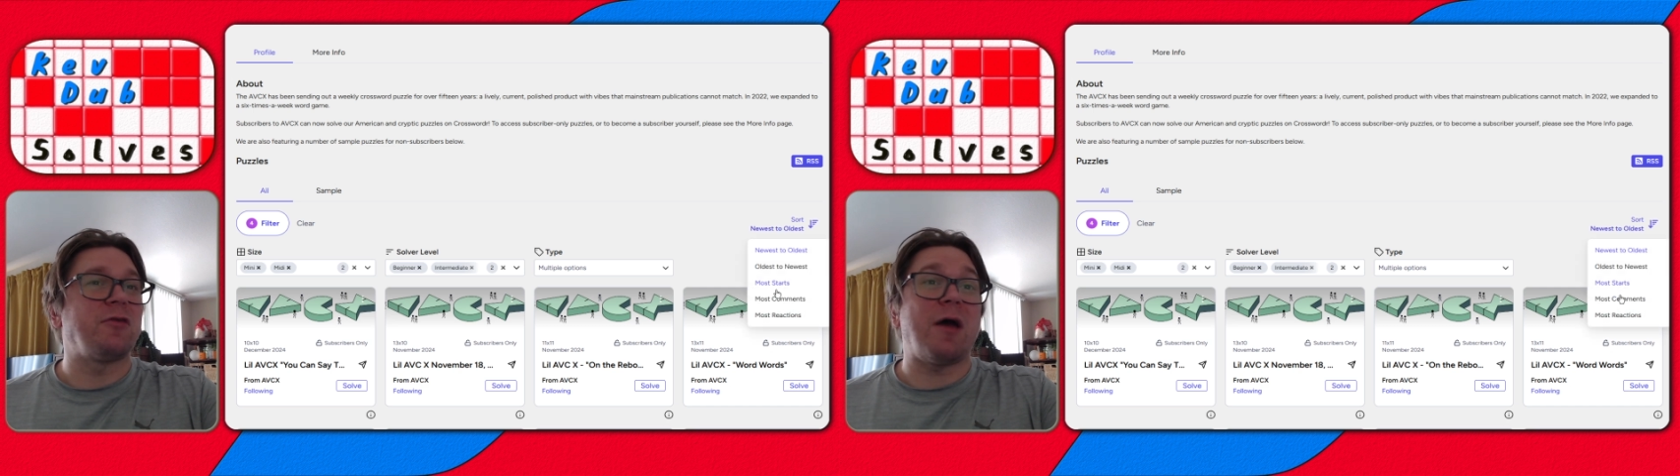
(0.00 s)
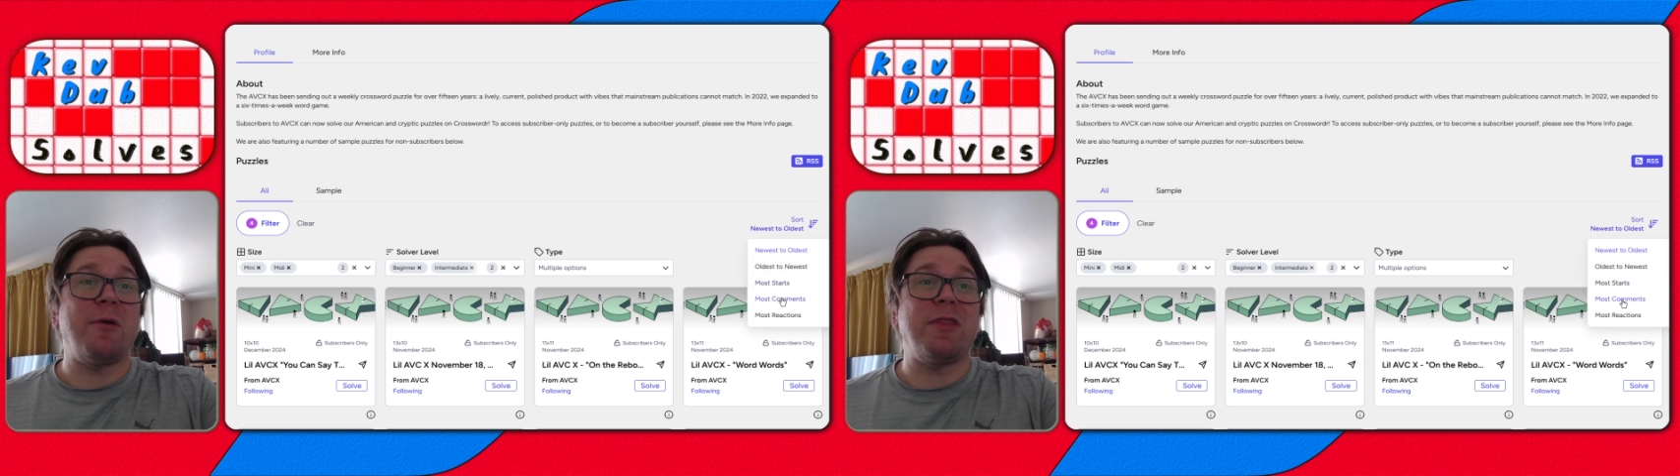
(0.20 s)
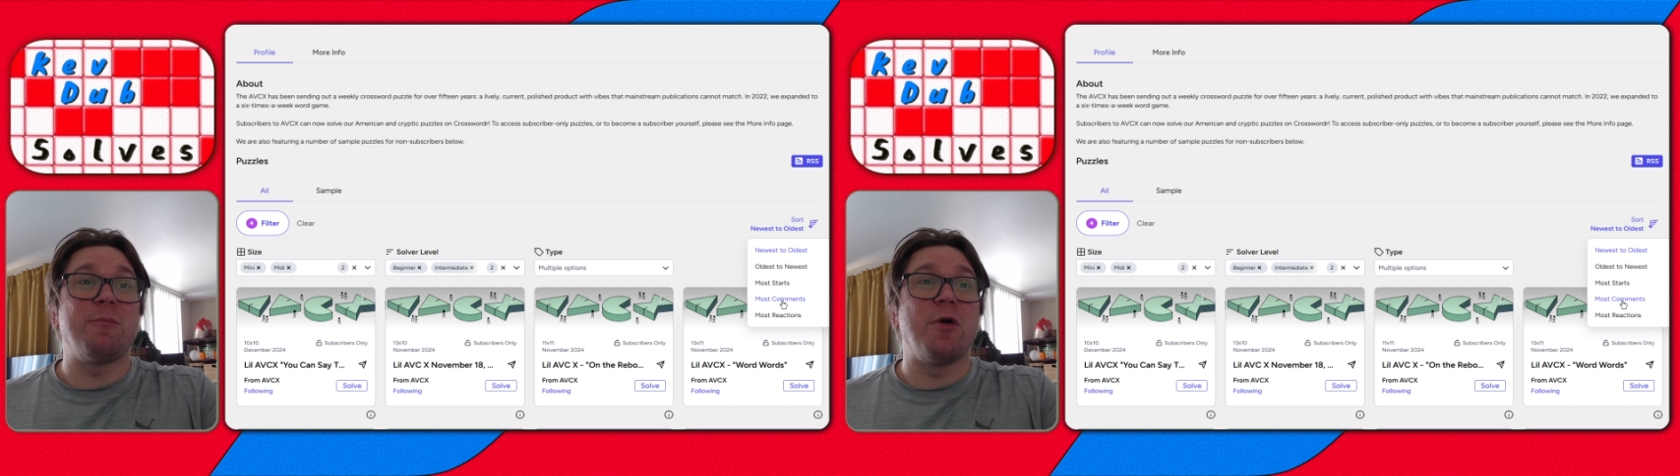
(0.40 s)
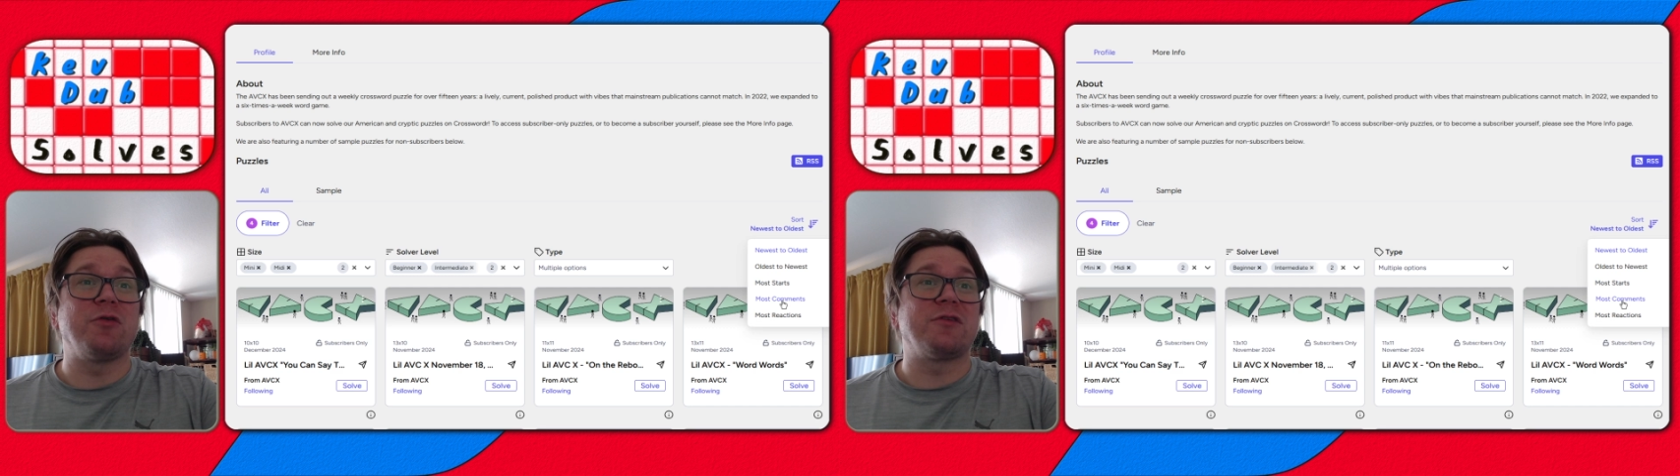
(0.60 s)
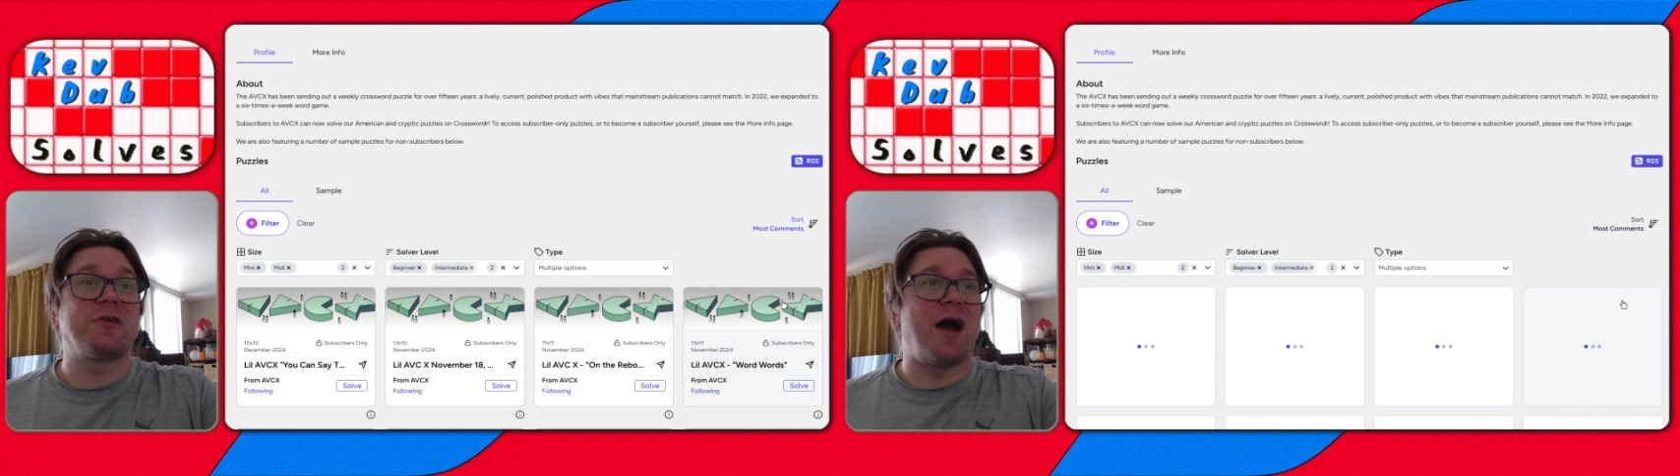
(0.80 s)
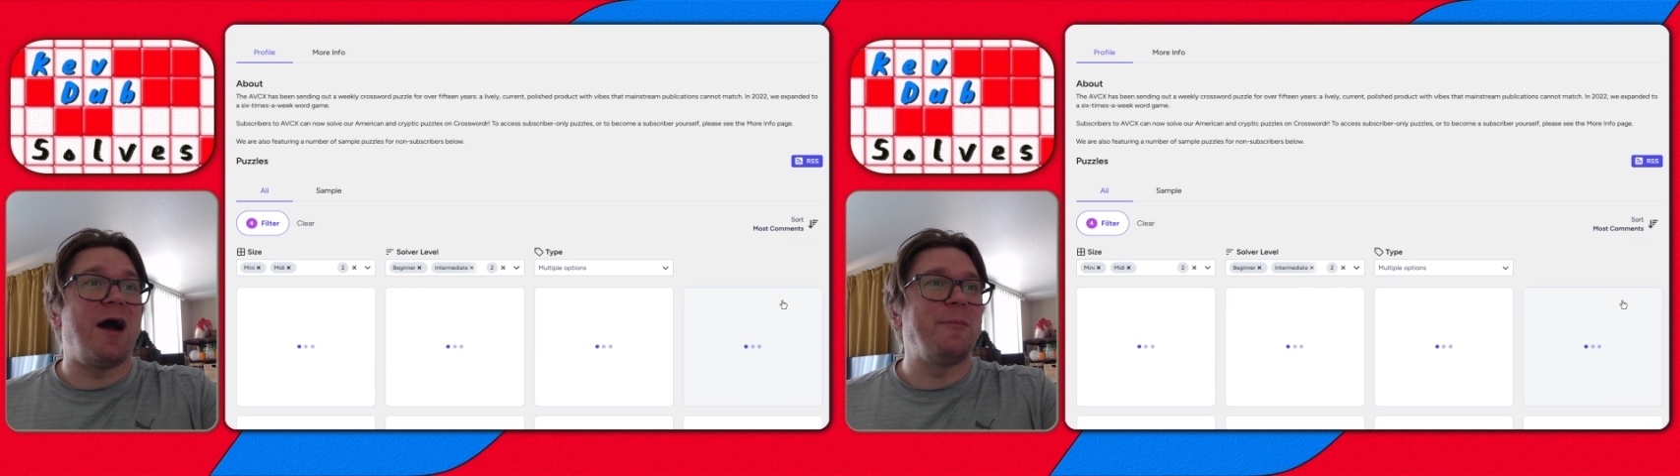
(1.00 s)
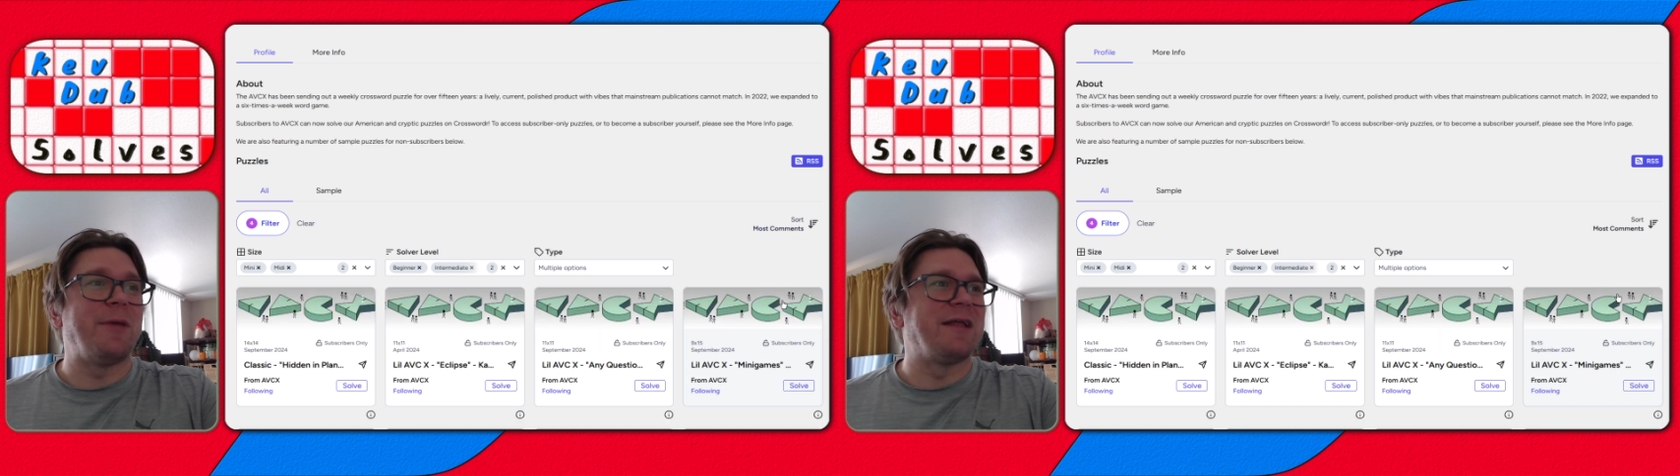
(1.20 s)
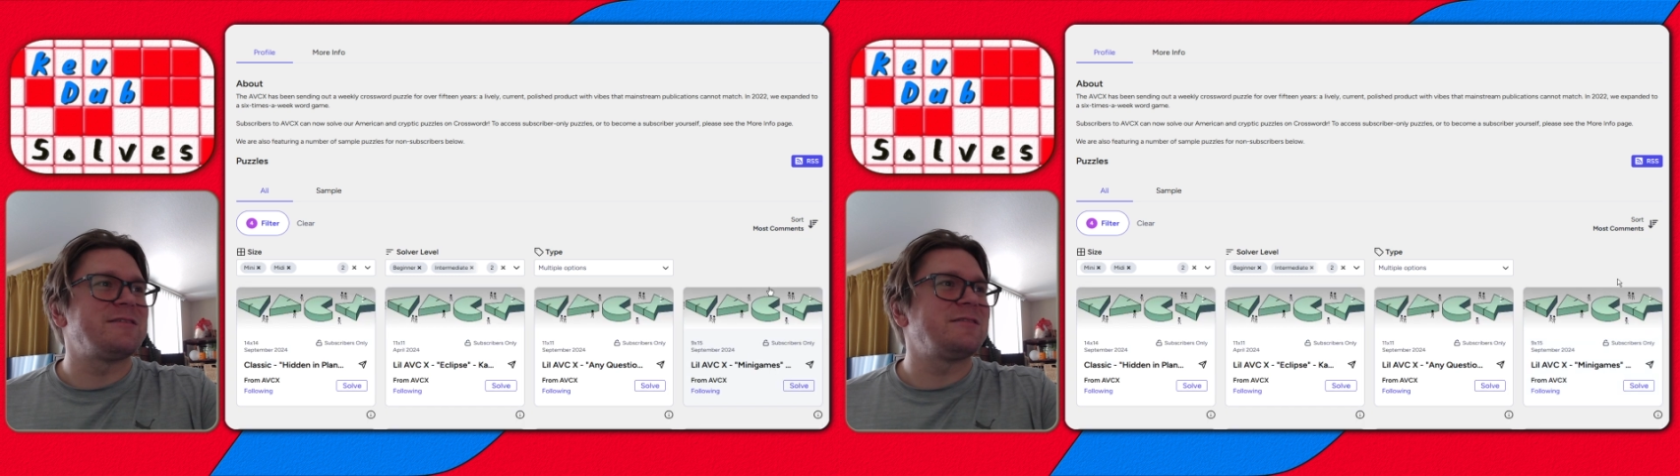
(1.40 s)
How about the most
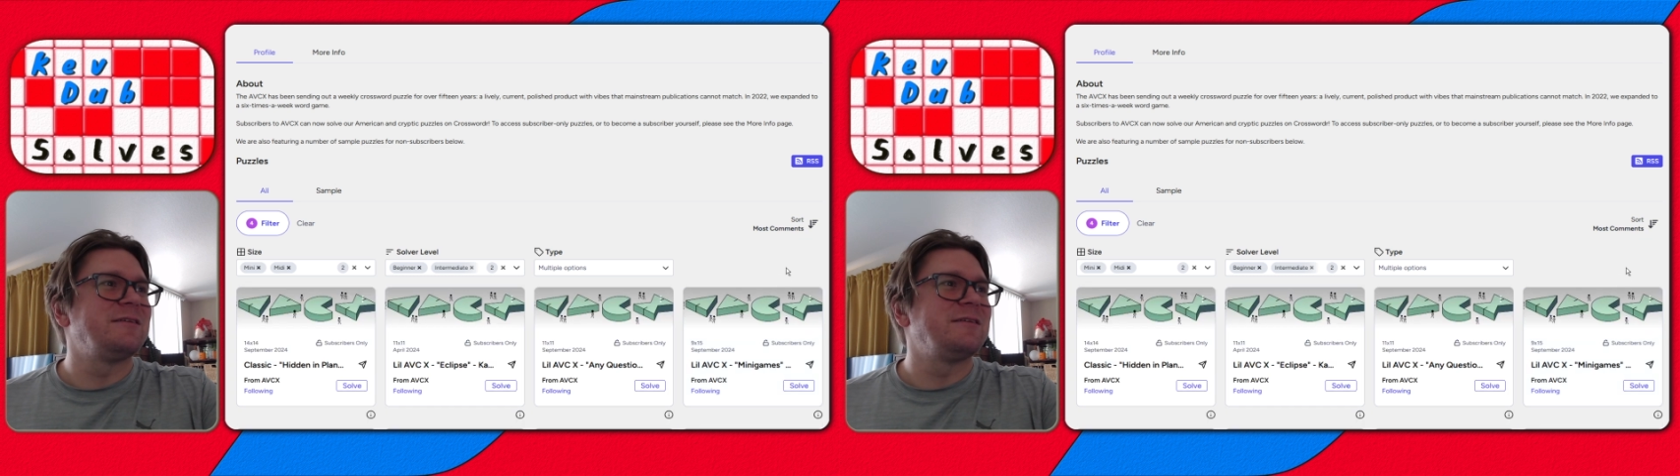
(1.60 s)
comments?